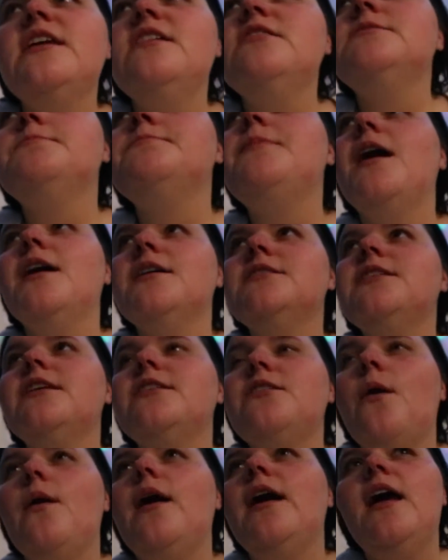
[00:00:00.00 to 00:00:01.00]
I think it was Pugs.
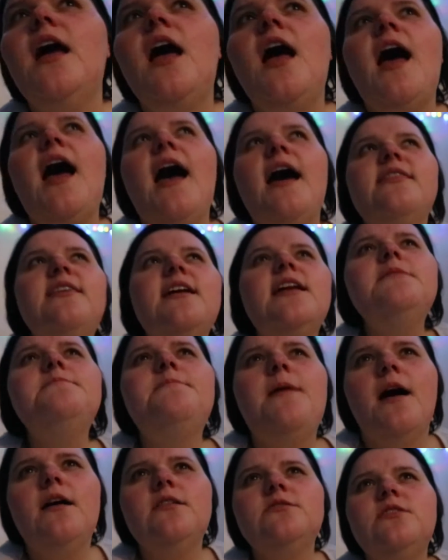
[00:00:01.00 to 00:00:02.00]
No, I, I
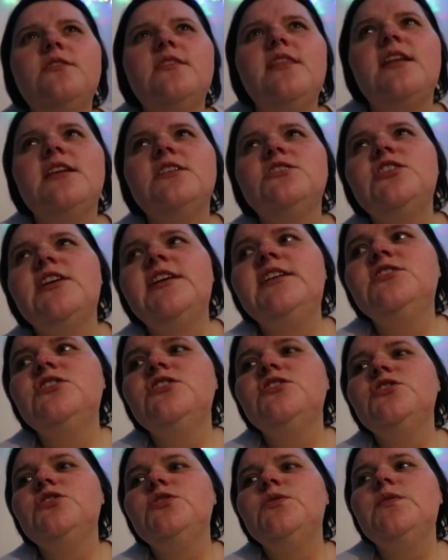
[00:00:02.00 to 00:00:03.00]
think Pugs on and I changed
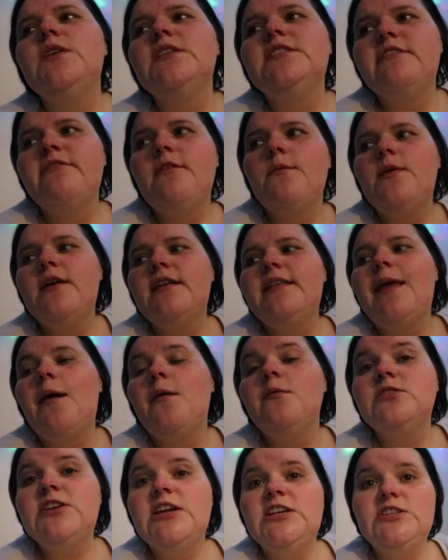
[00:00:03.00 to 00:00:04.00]
it to a different one
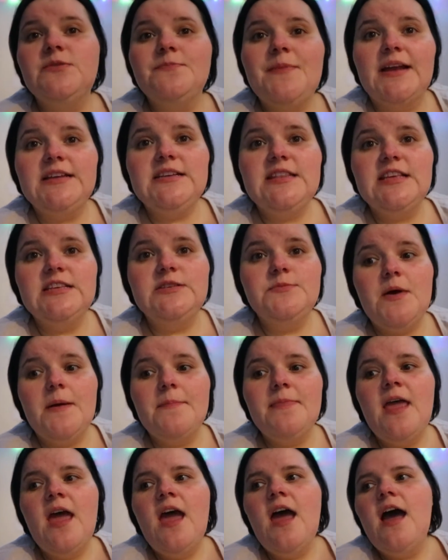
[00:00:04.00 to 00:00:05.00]
now and changed it back to this
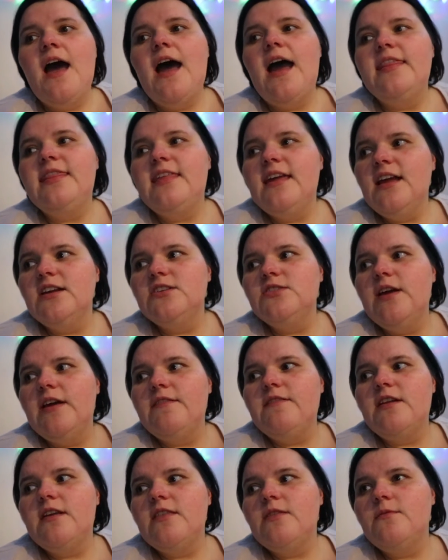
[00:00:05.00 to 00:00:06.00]
one. I think I do
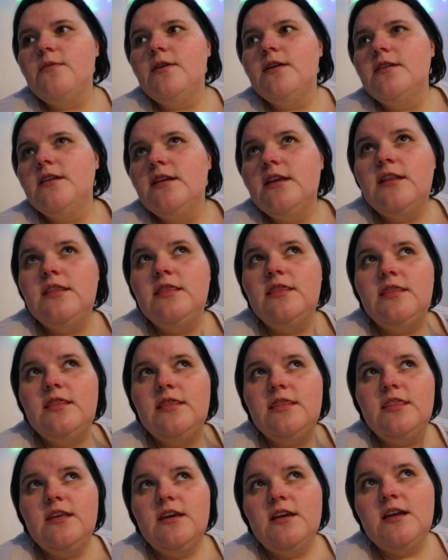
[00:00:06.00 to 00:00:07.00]
have another one in
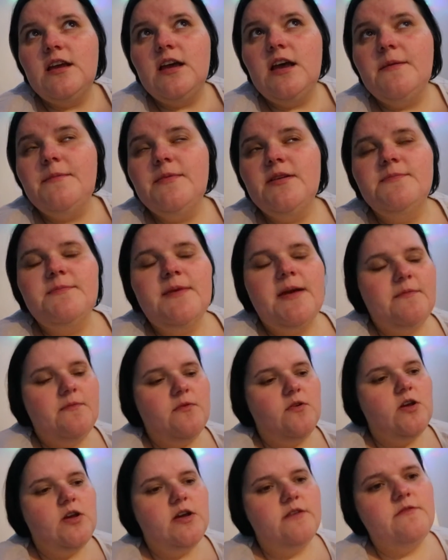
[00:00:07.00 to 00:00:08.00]
the cupboard, but I
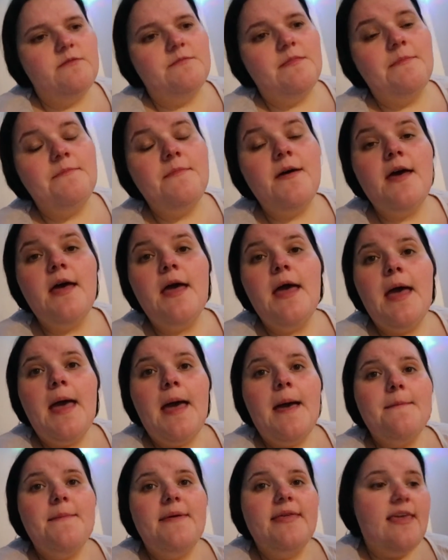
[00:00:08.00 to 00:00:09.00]
can't remember.
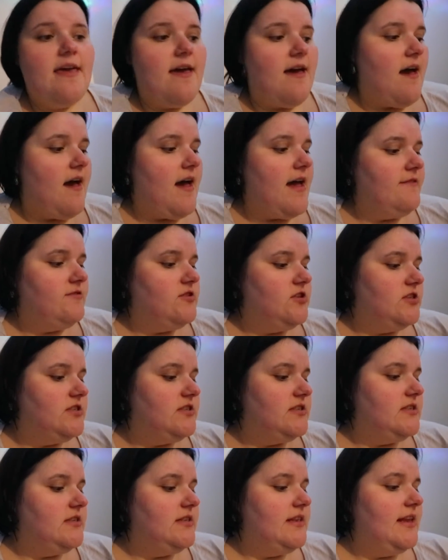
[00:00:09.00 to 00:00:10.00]
But yeah, I've
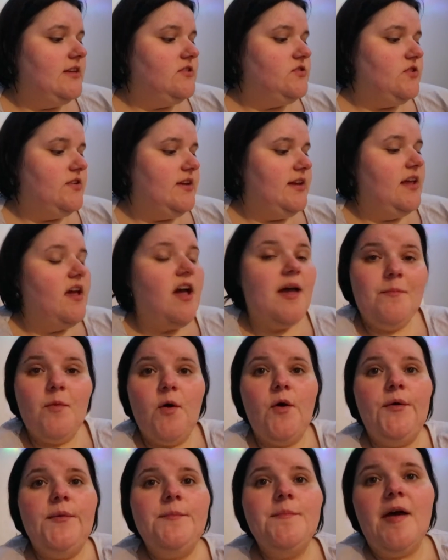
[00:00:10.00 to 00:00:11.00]
just literally, I'm
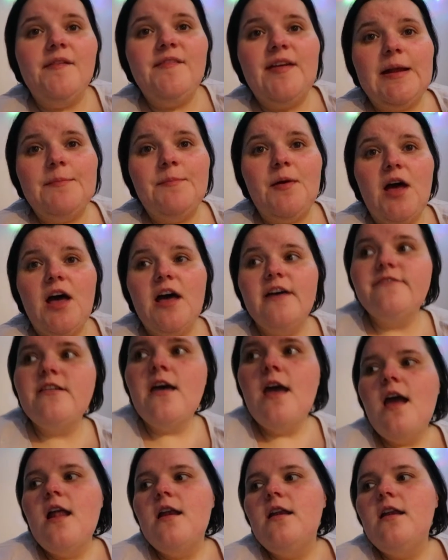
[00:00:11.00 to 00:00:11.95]
on, but I've had a bath.